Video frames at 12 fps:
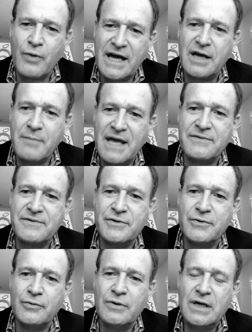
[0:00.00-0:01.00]
recommend
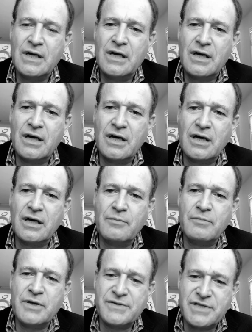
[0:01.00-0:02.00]
to a
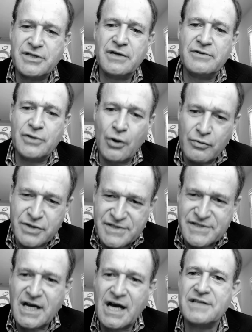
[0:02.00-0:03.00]
musician. Don't
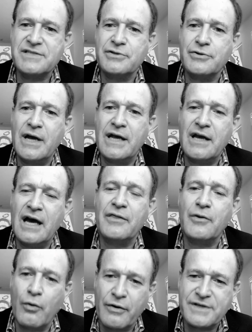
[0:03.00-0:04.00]
just concentrate on
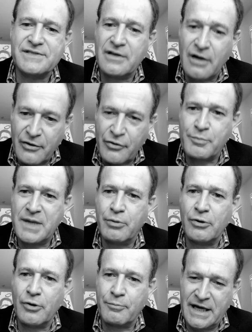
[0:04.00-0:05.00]
the works that other
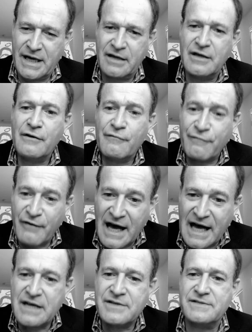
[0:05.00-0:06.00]
people are playing.
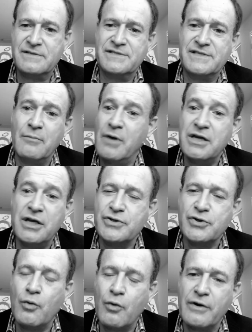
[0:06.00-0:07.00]
Find some
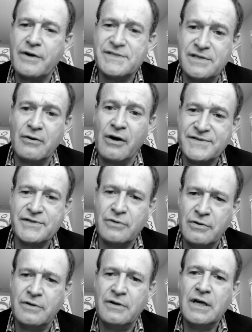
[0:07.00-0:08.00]
unusual works that also
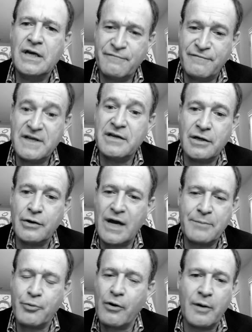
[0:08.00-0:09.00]
could fit in a
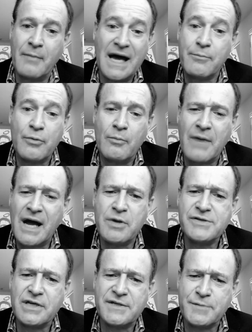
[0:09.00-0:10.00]
great program. My
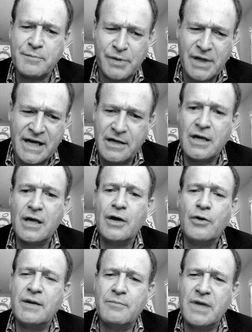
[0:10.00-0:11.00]
music has been played
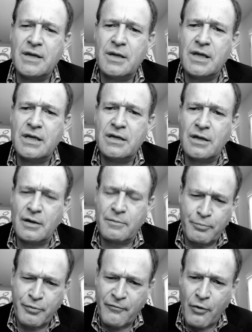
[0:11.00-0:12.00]
in
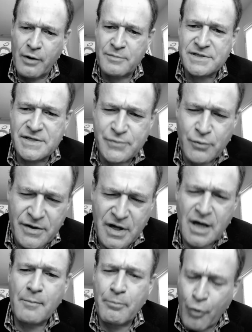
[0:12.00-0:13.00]
performances with
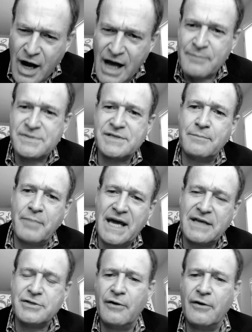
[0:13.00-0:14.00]
Brahms and
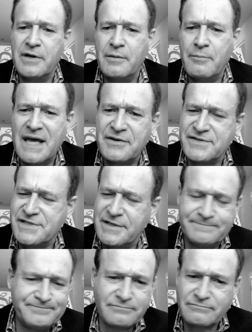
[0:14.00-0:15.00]
Beethoven and
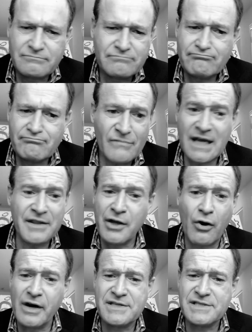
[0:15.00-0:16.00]
Mendelssohn. Yeah. And
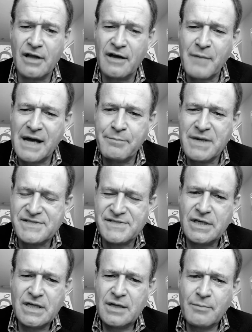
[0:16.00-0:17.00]
the audience loved my
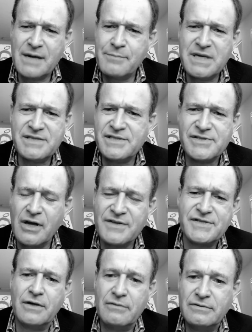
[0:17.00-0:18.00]
pieces
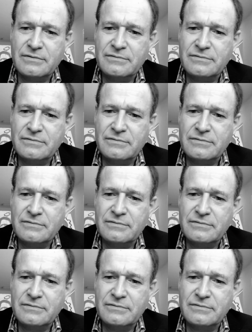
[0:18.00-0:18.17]
also.